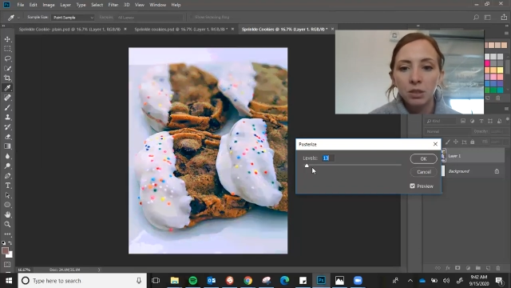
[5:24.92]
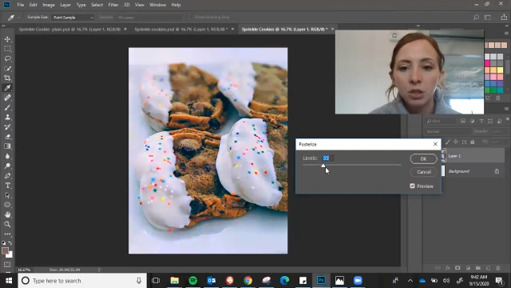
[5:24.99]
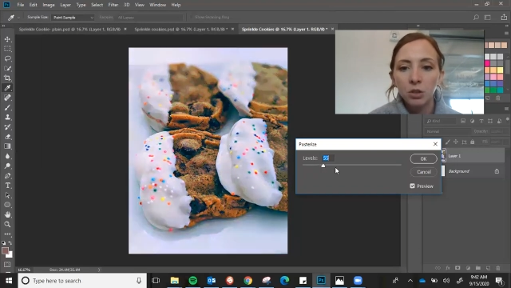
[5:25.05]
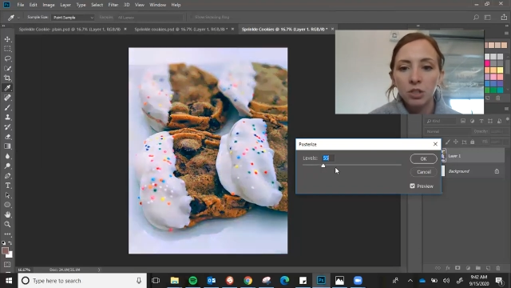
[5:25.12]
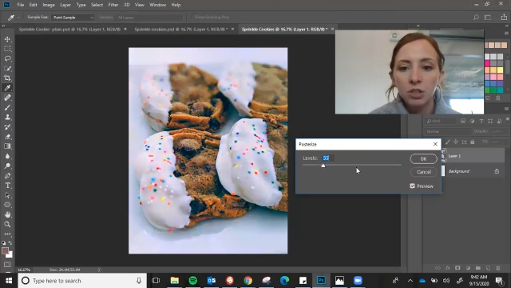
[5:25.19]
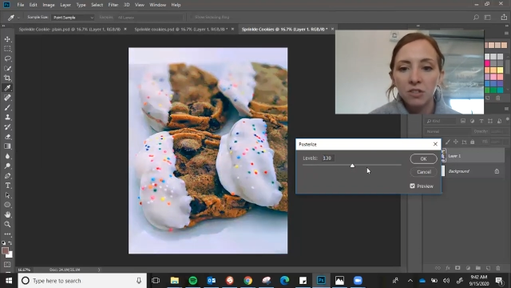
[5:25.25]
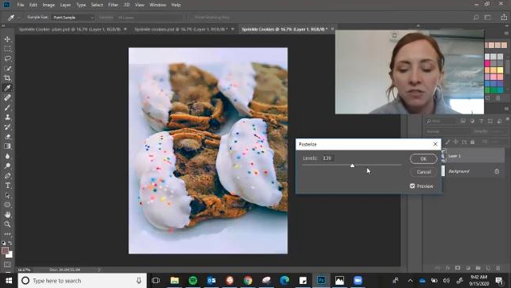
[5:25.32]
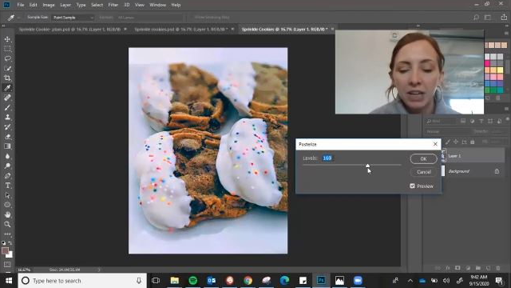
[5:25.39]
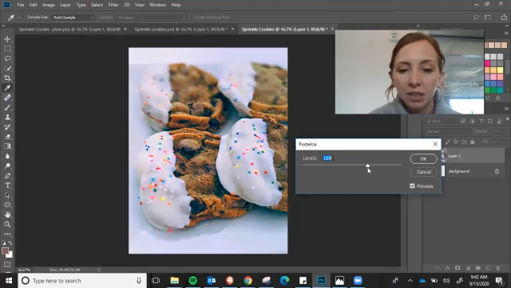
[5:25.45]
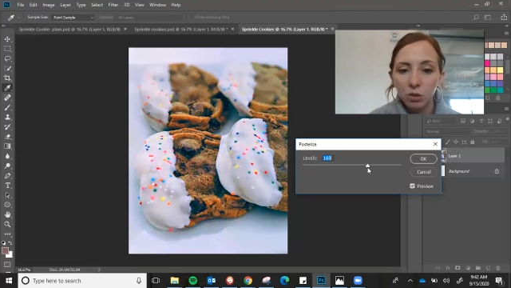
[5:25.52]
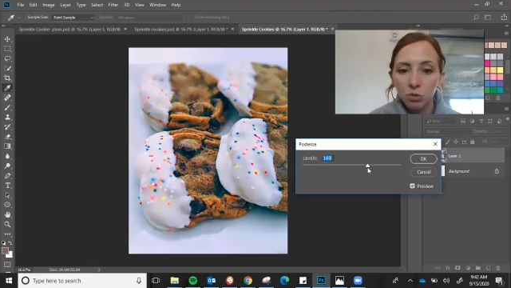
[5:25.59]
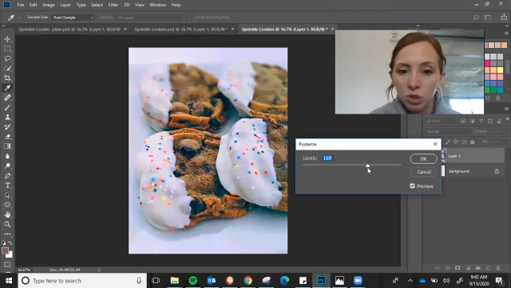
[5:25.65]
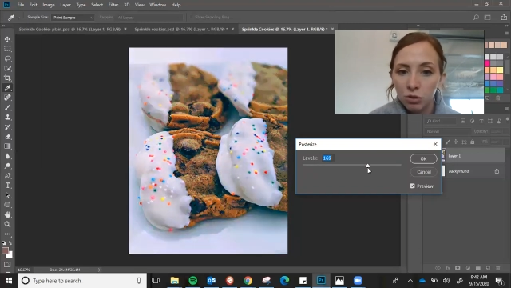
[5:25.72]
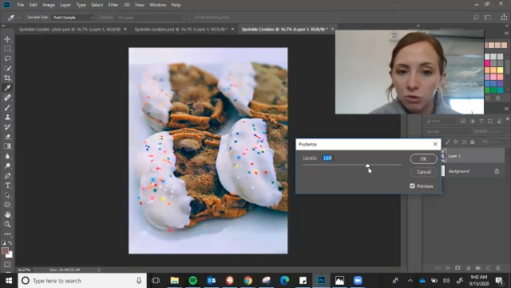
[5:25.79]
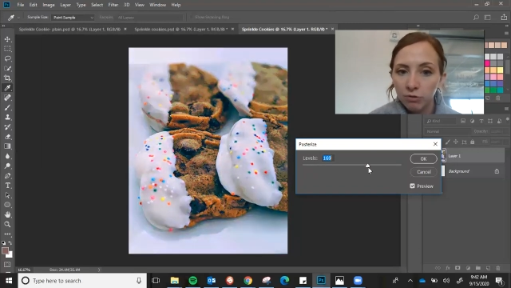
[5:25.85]
Notice if I
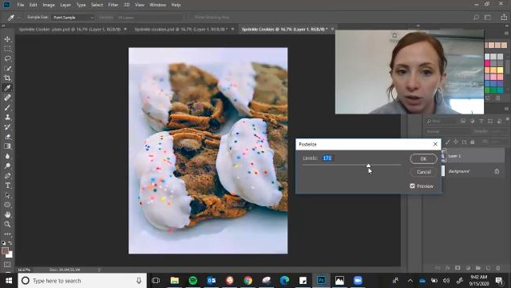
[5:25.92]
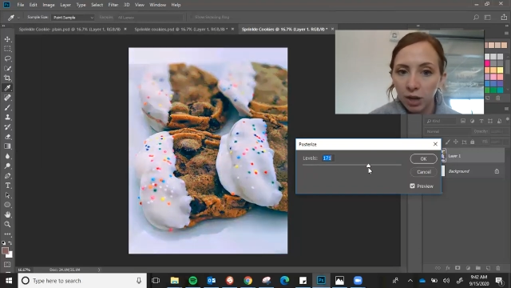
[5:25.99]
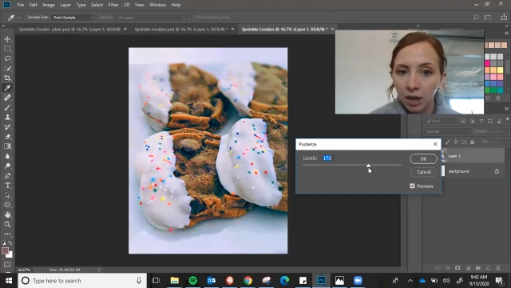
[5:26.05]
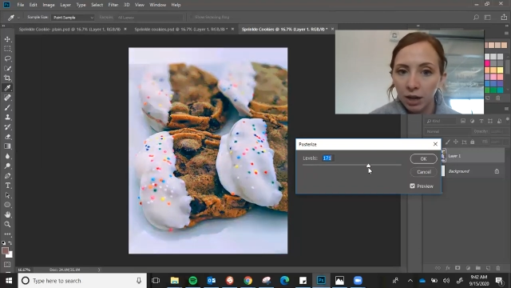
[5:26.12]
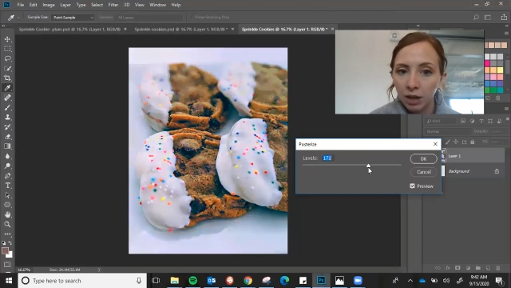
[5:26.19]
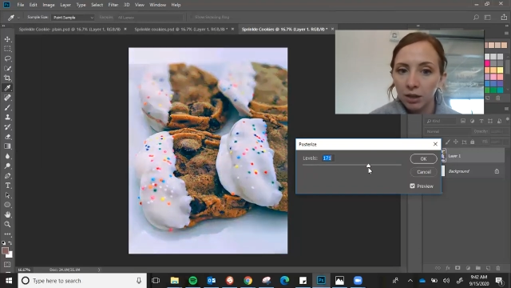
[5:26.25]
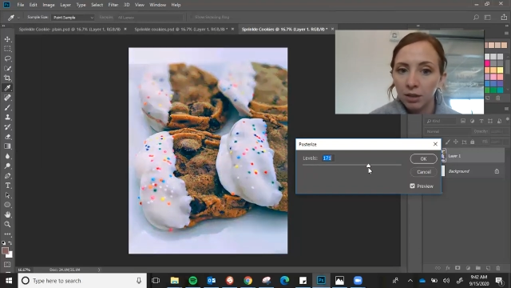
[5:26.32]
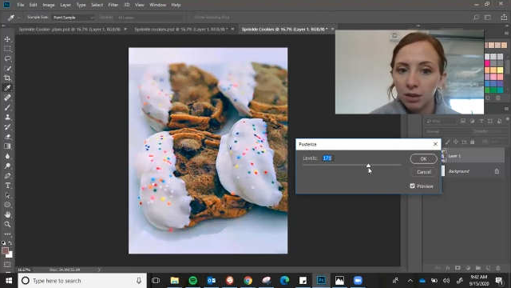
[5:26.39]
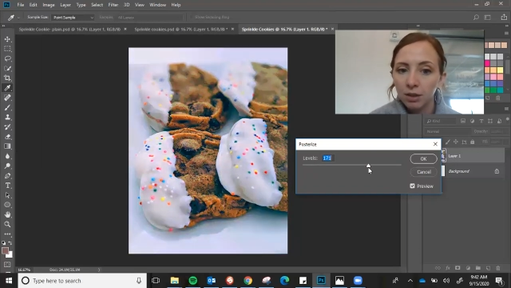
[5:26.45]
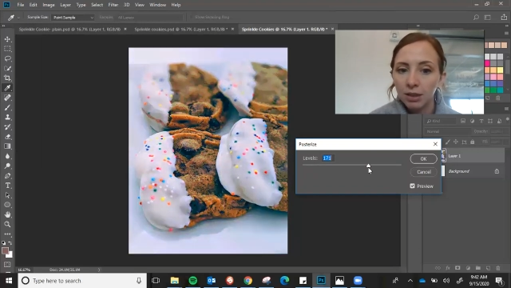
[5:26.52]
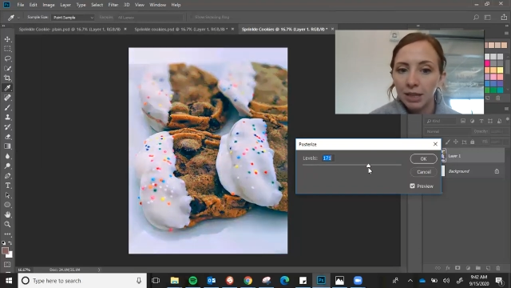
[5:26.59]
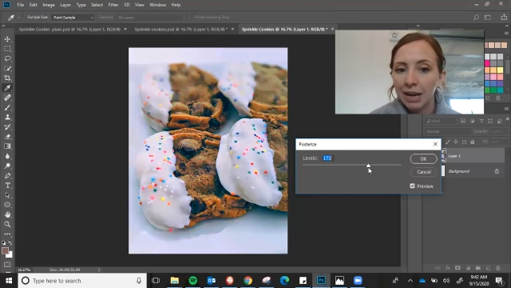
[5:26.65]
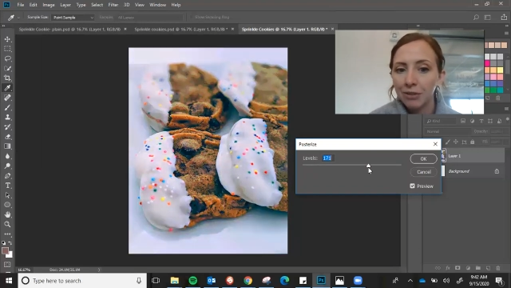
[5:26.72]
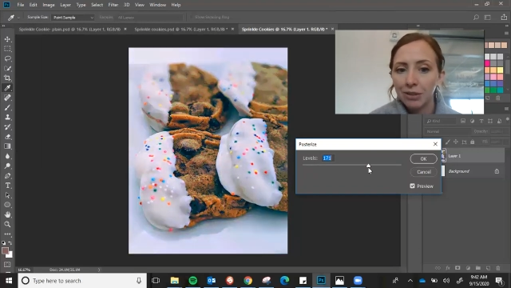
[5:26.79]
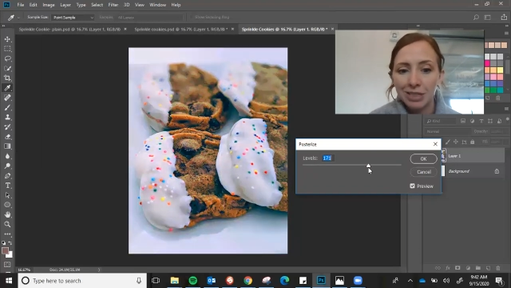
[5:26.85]
go too far,
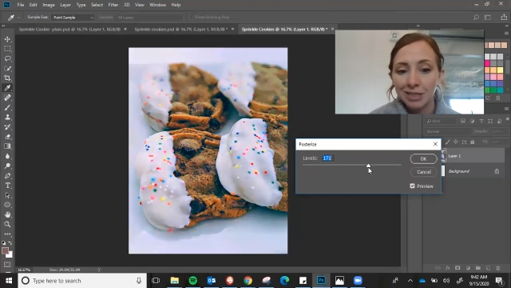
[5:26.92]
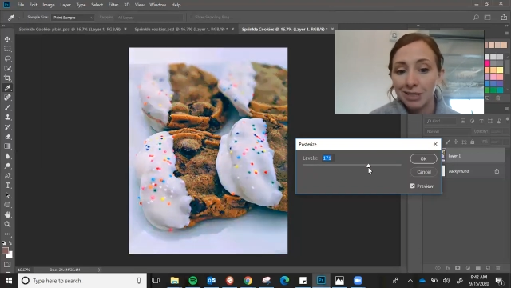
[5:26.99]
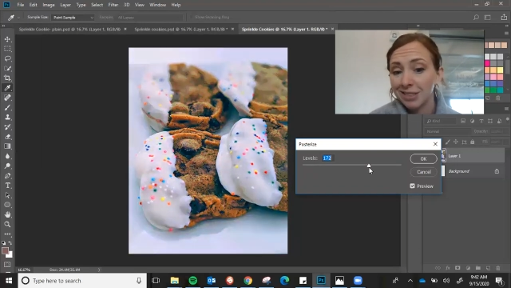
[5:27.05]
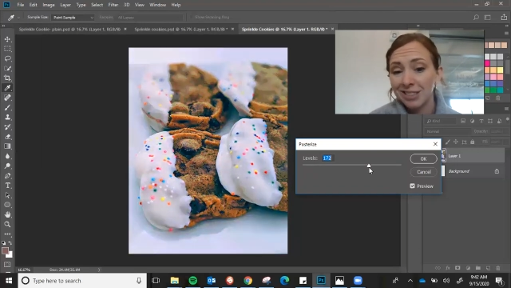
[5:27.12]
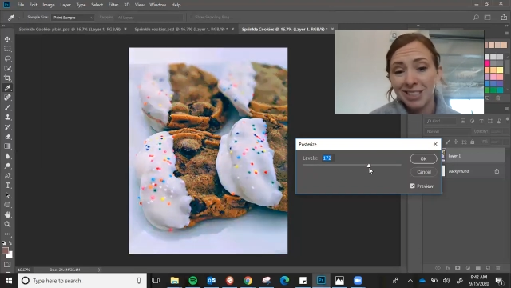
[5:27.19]
now it